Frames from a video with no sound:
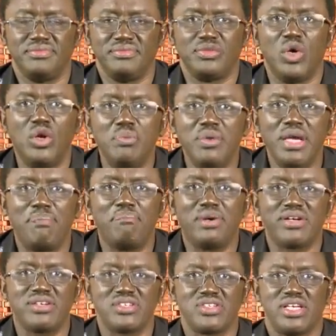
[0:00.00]
Don't be a
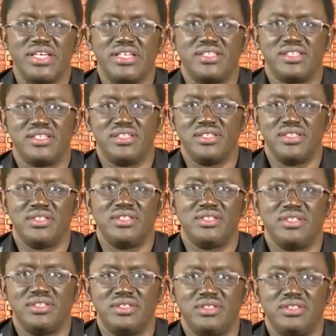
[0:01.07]
parasite.
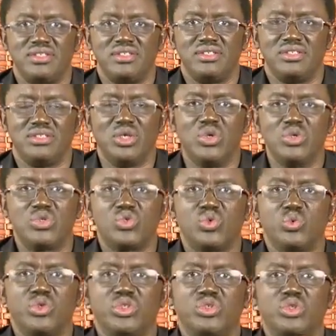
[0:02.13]
Those who
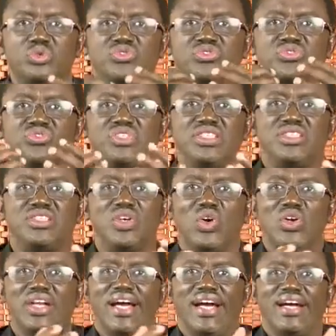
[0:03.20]
want to feast
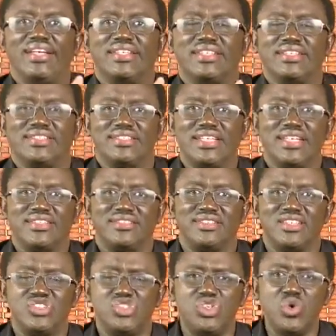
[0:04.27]
on others'
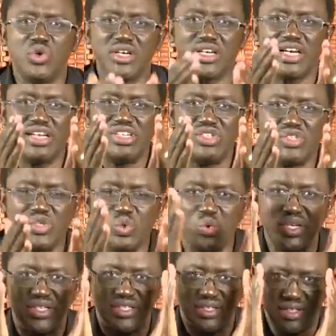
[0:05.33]
success, you can do
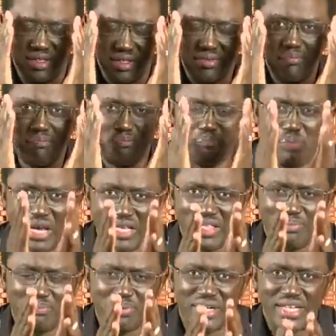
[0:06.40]
it. Pay the
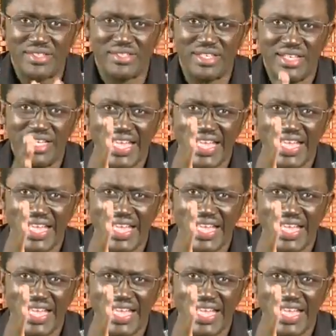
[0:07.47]
price.